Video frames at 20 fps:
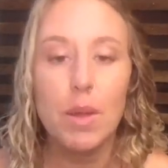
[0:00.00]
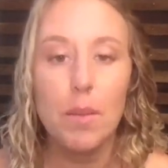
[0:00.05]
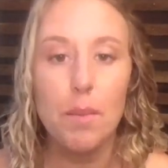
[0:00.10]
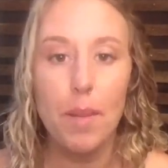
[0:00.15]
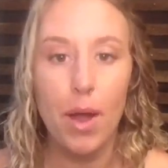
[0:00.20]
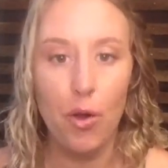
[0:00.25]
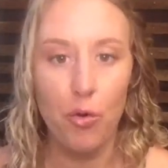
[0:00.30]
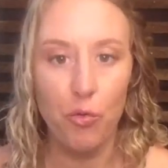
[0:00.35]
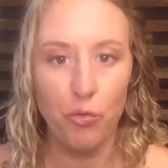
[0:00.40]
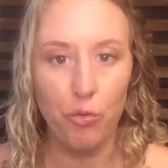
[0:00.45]

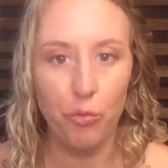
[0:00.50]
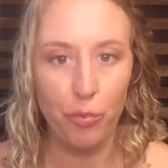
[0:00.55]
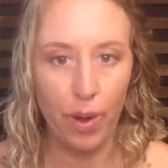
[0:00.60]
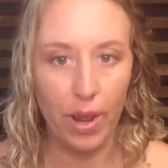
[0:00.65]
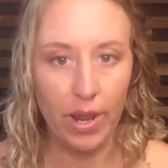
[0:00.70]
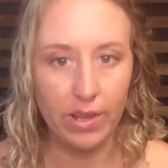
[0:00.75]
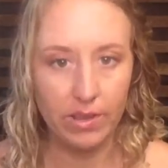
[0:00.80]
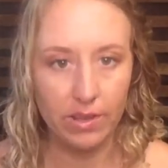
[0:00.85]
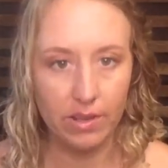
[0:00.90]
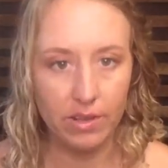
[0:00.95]
powerful
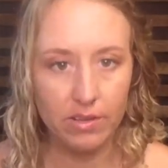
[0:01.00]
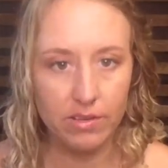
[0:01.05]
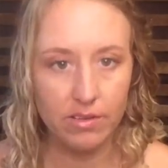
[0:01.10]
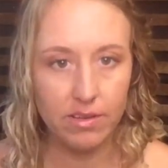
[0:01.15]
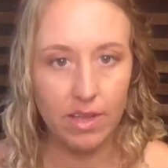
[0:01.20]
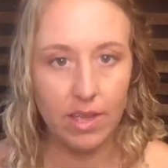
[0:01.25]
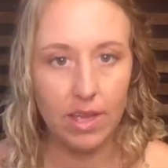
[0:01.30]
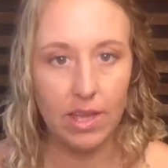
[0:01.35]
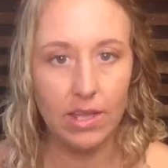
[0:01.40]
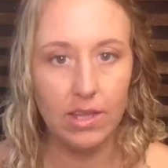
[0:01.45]
practice,
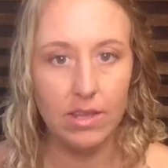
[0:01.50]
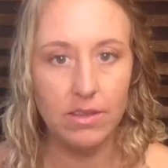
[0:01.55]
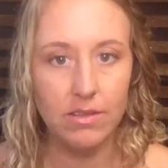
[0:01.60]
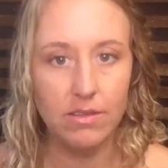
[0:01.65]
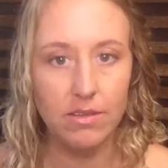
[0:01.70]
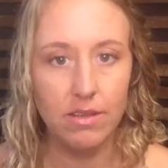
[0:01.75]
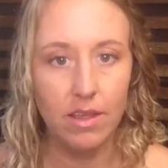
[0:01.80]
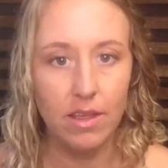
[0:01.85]
and